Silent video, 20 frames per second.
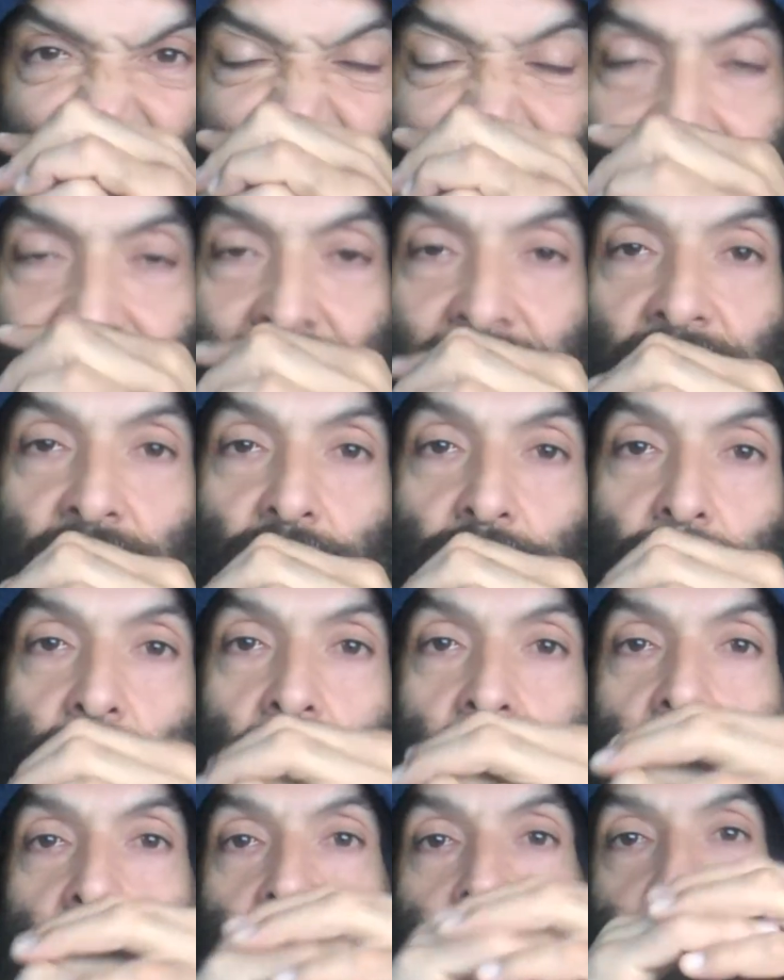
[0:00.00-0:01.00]
And then who
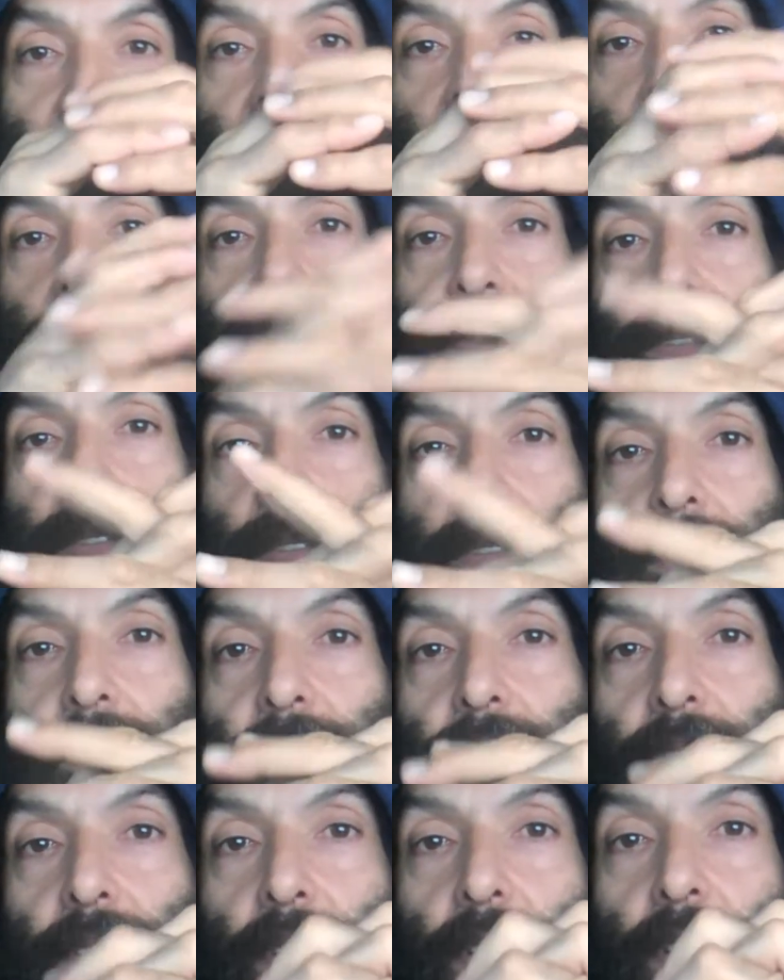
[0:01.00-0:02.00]
comes?
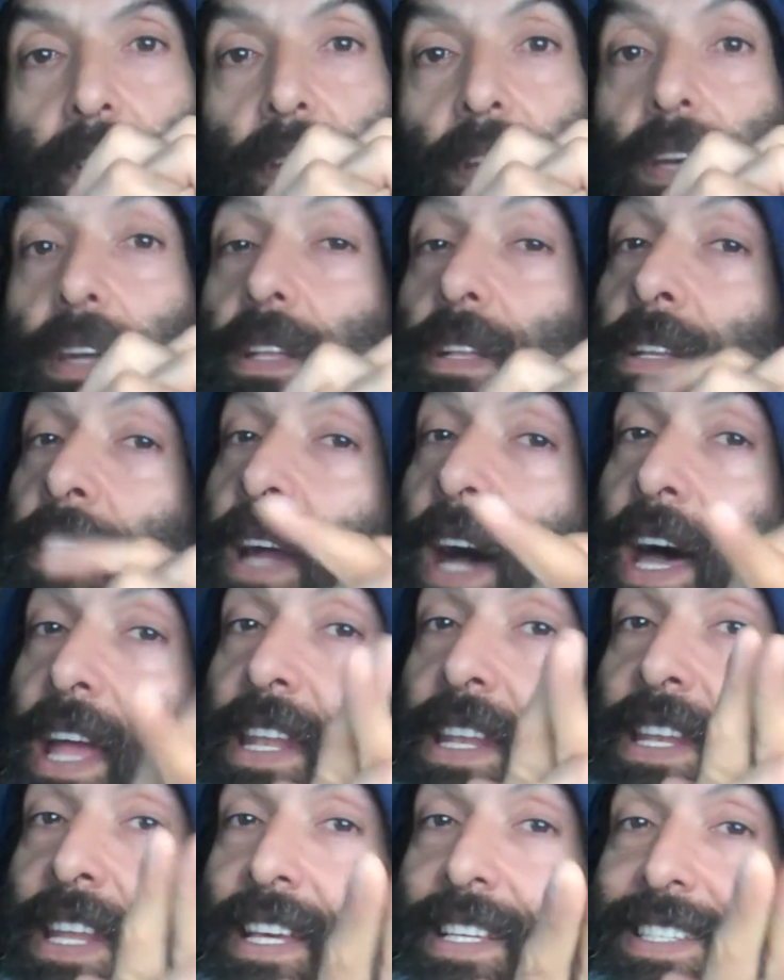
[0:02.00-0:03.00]

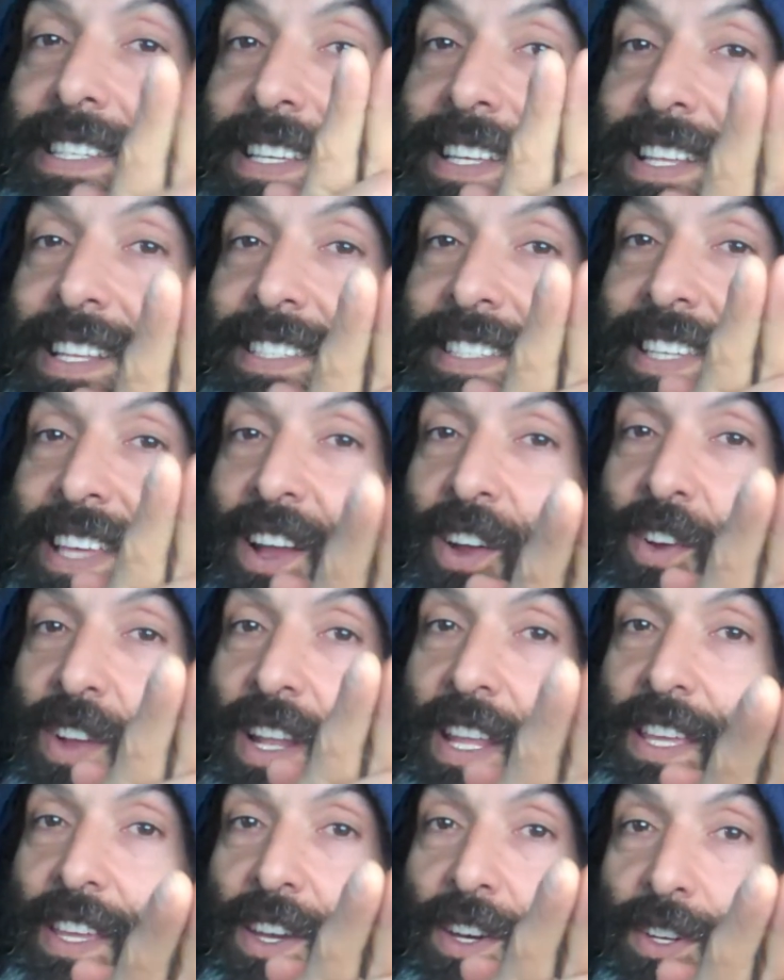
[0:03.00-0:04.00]
Not
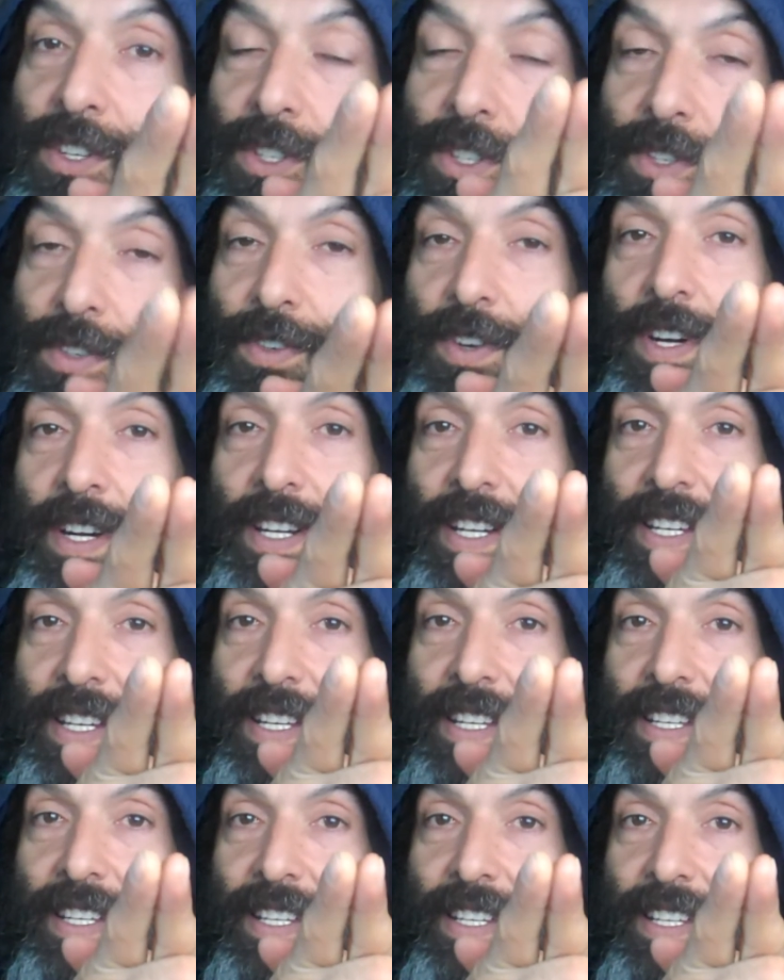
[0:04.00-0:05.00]
necessarily Yeshua.
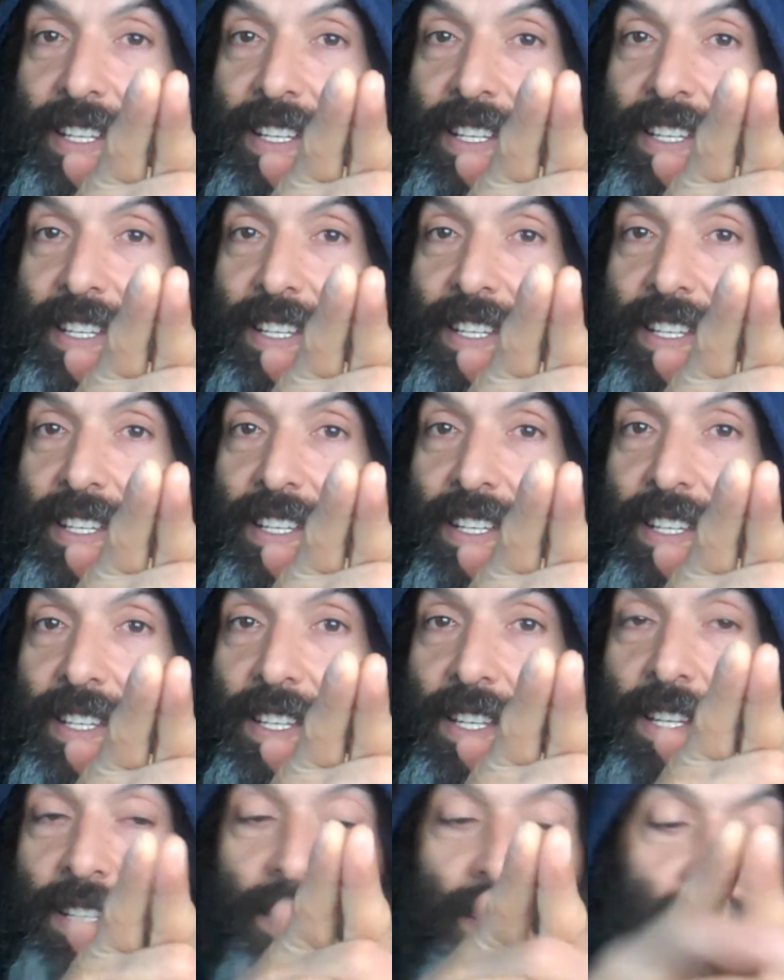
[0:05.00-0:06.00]

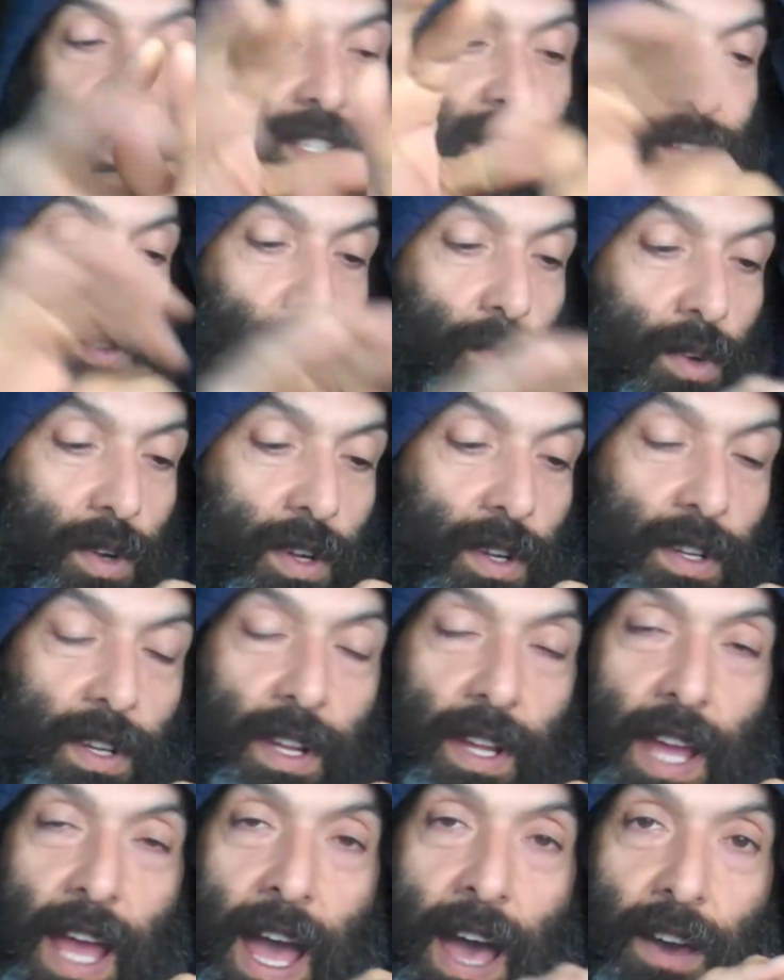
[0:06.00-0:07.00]
Because until we're
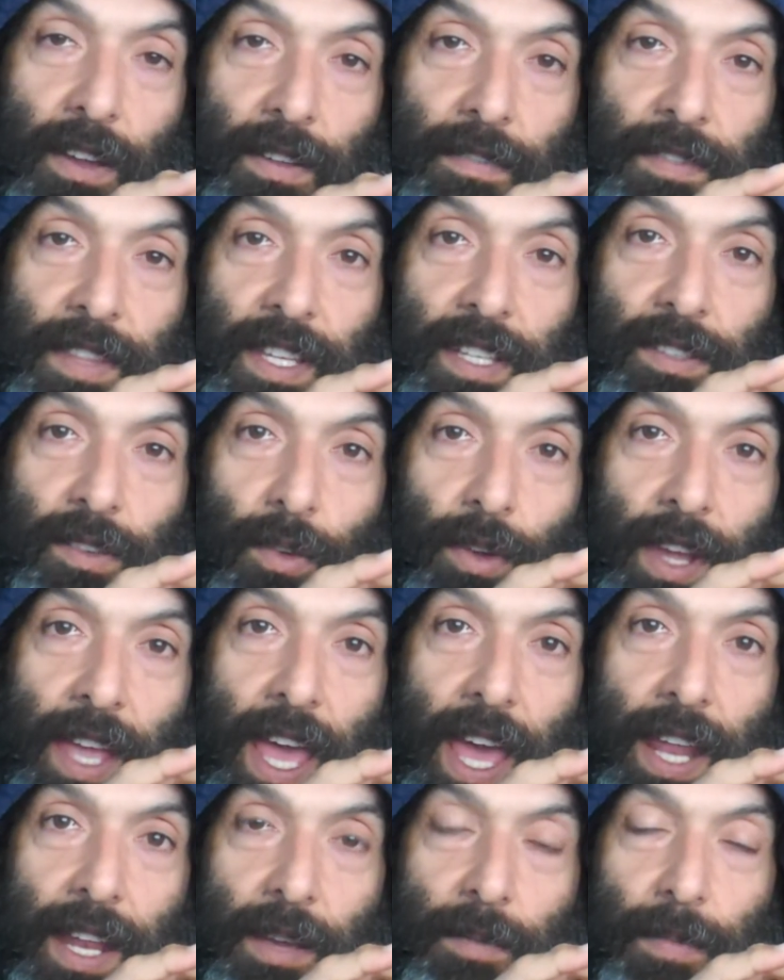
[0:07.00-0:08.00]
out of these
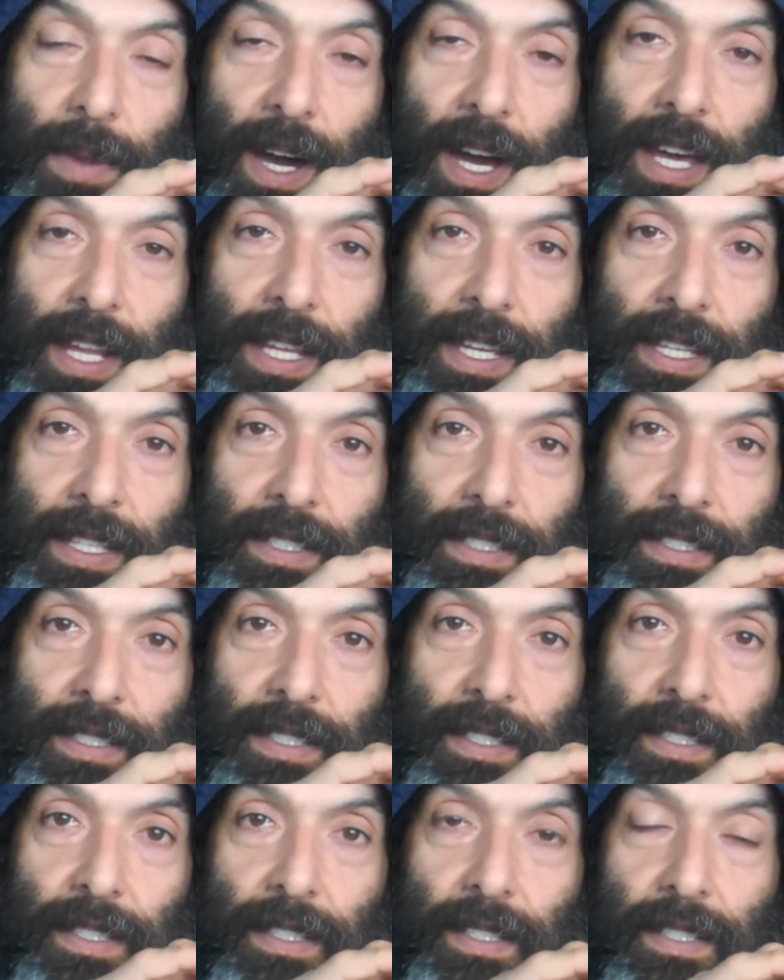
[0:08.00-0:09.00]
organic
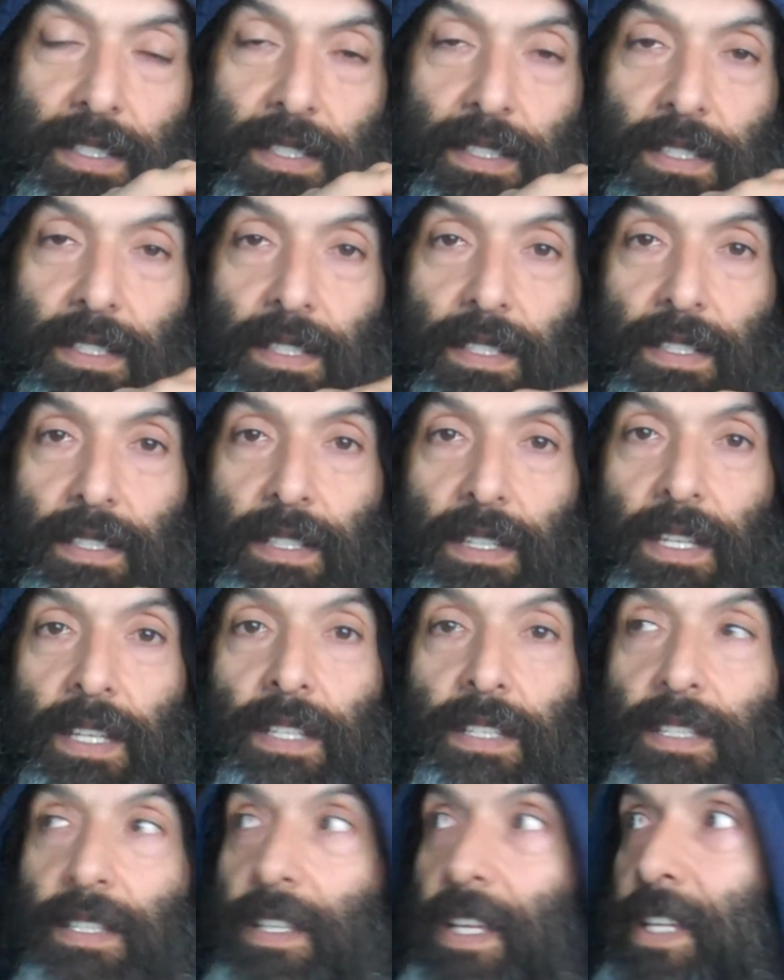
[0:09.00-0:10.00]
bodies,
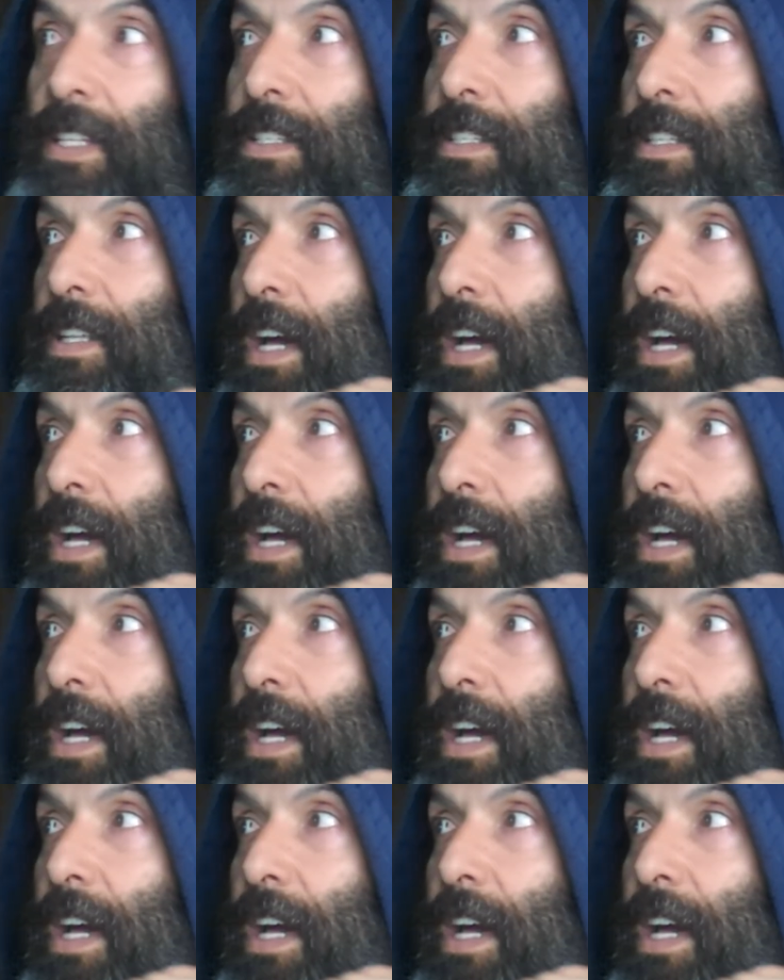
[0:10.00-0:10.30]
it's it's